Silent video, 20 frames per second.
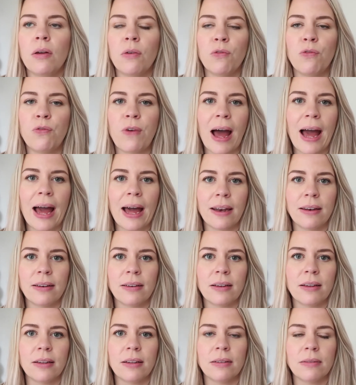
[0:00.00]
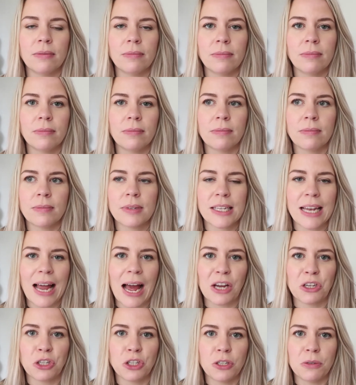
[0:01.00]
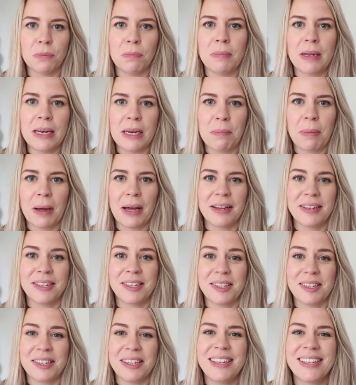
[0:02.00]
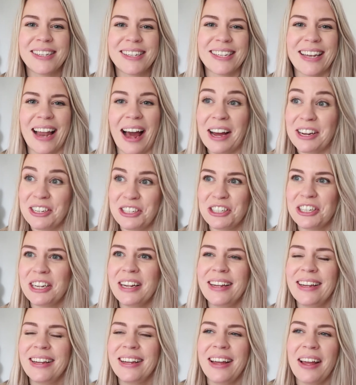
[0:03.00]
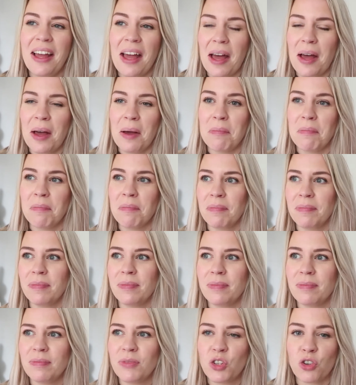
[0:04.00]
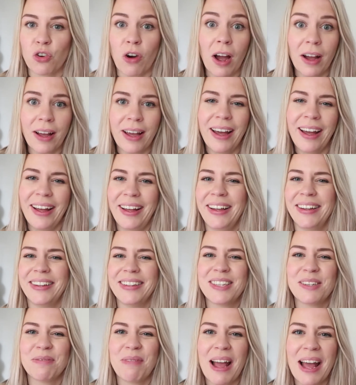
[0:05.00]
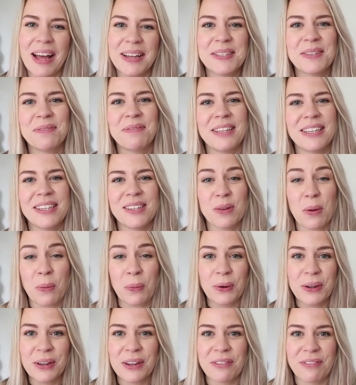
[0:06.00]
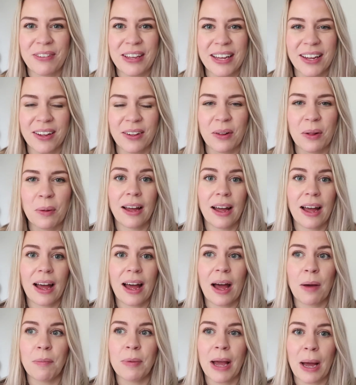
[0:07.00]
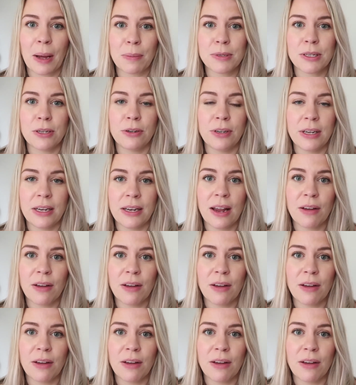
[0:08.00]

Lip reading: van slash minibus slash truck. It's my husband's work vehicle and we absolutely